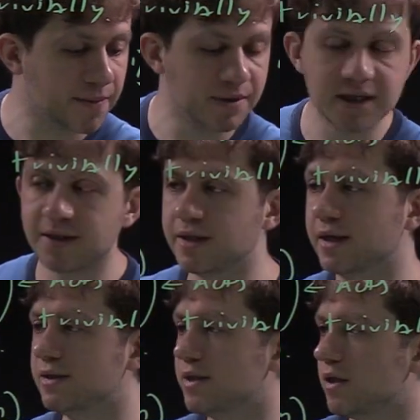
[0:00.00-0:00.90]
B, C,
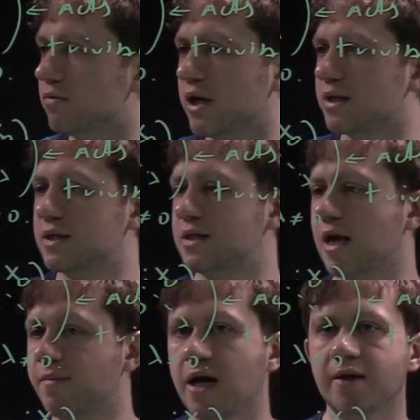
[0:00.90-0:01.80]
and D, you get the
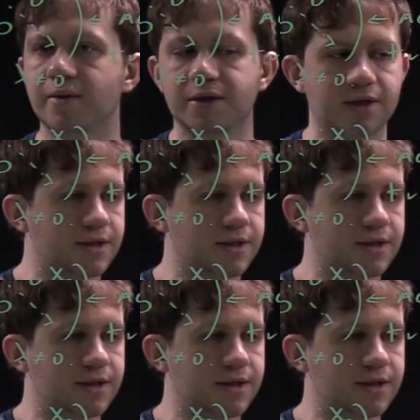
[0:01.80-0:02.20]
same element,